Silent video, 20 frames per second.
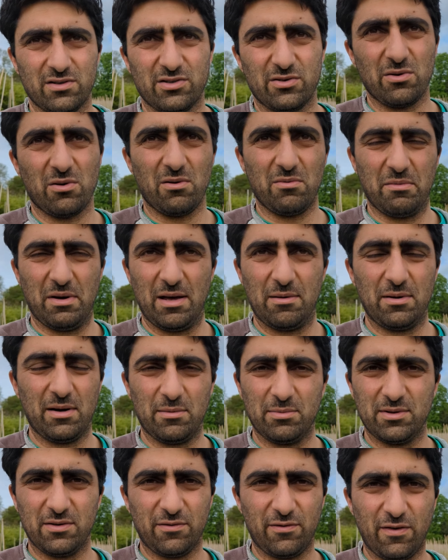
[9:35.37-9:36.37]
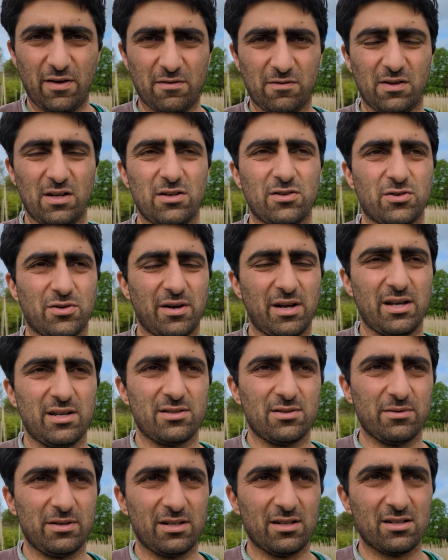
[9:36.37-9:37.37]
a storm maybe up to 50
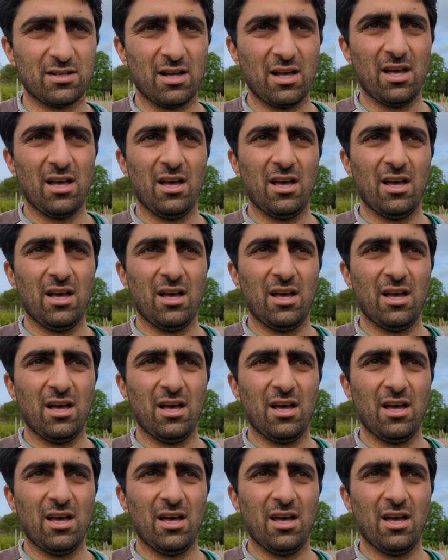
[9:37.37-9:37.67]
trees, which